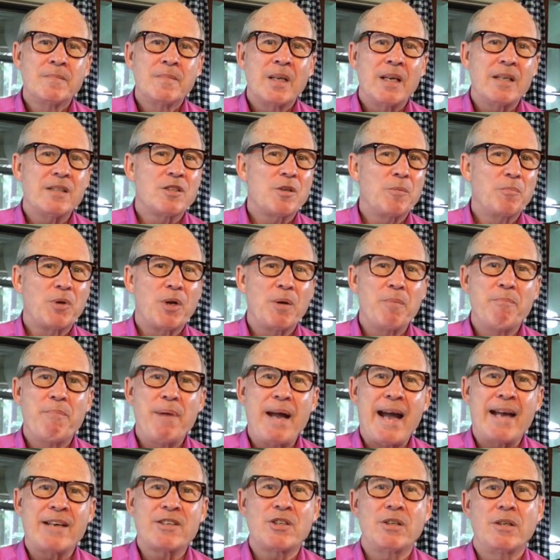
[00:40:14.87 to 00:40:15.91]
and some
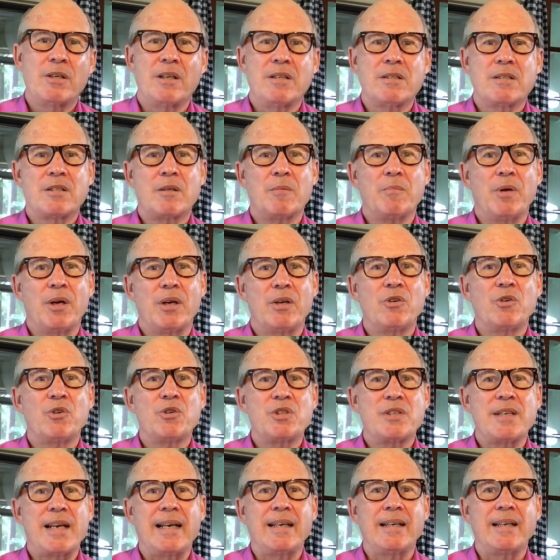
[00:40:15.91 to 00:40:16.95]
compassion and some
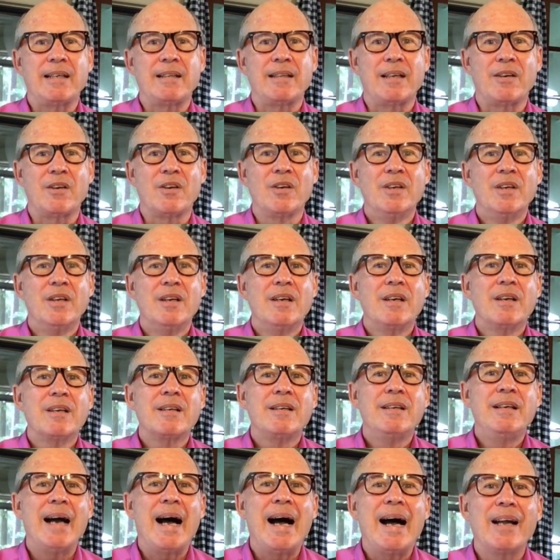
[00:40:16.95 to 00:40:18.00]
understanding there.
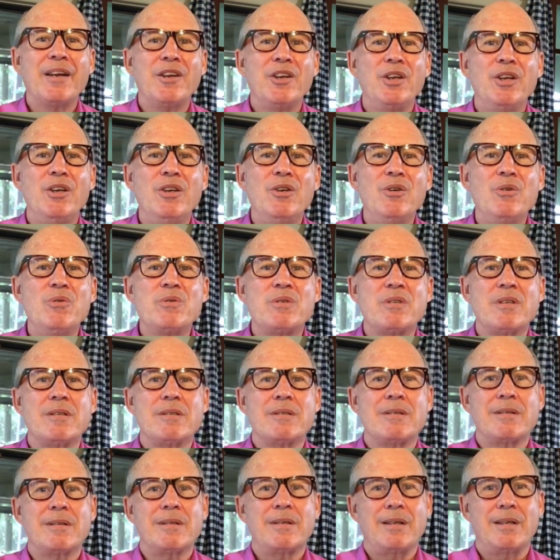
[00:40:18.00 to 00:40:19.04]
God
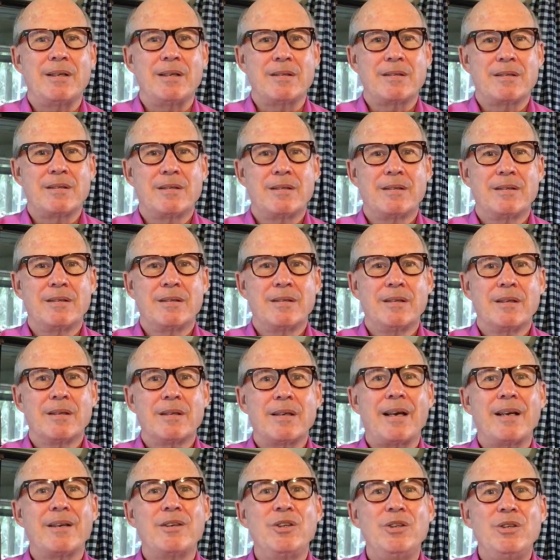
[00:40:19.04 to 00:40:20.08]
uses it,
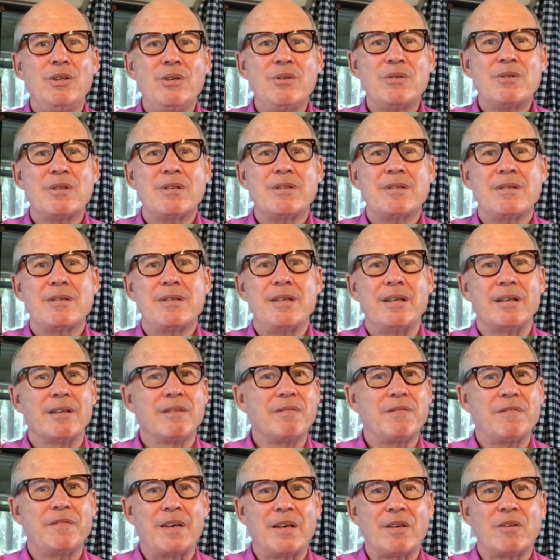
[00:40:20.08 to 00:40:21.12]
God uses the
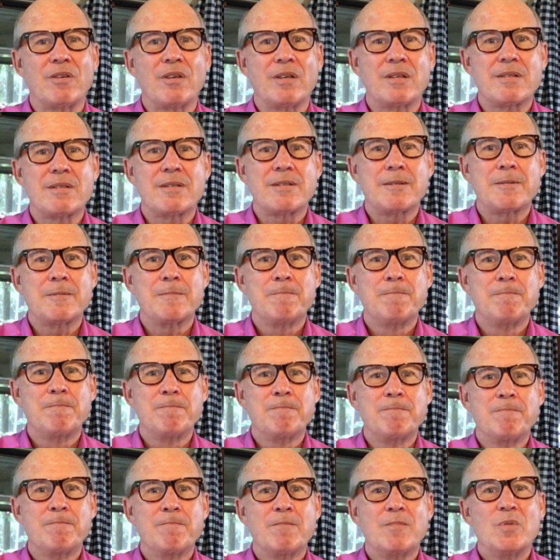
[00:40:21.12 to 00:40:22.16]
unfairness
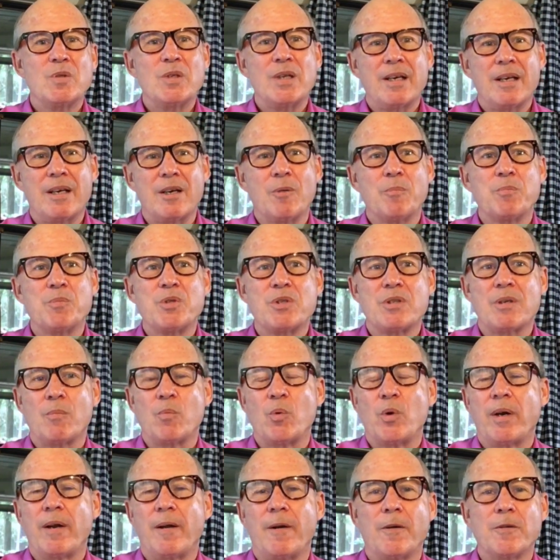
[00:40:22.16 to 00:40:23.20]
to help
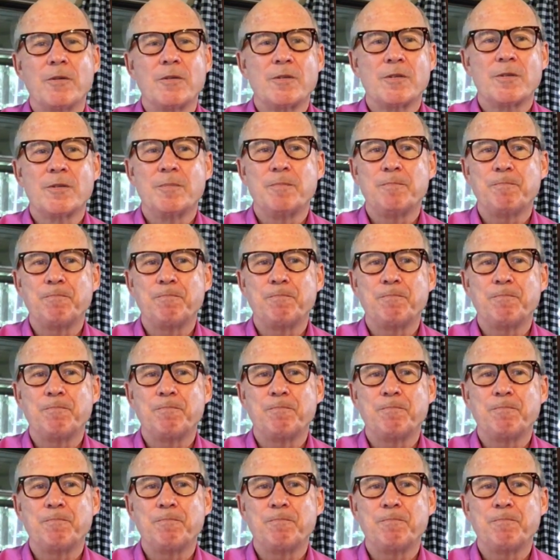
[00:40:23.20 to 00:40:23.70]
someone else.